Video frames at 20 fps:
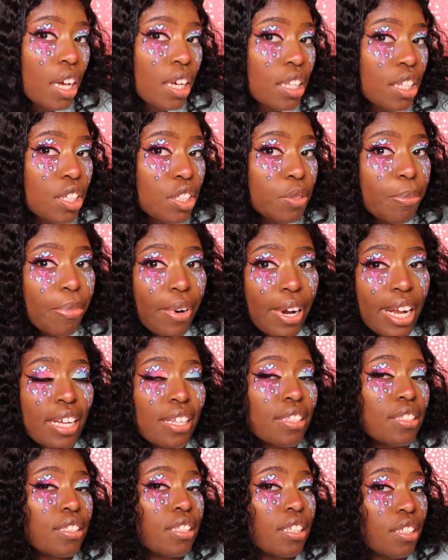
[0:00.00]
these
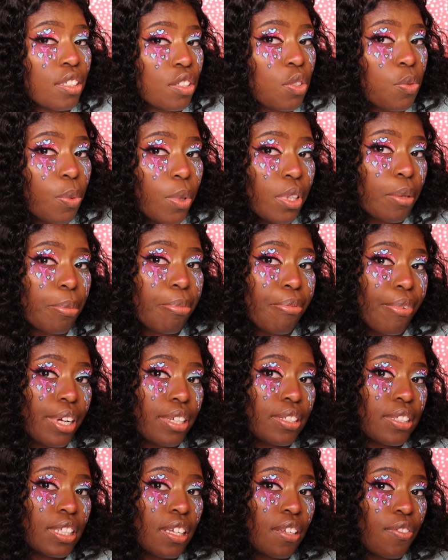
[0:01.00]
braids. This is what the
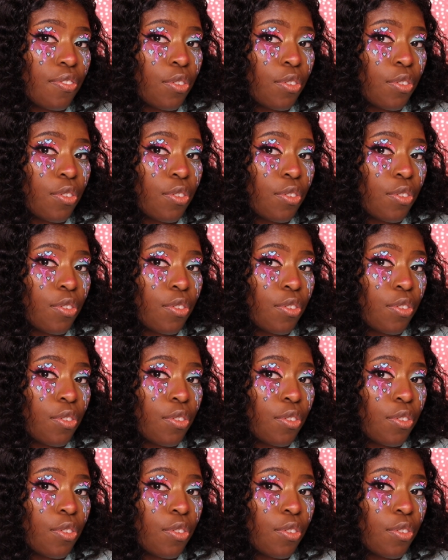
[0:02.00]
braids give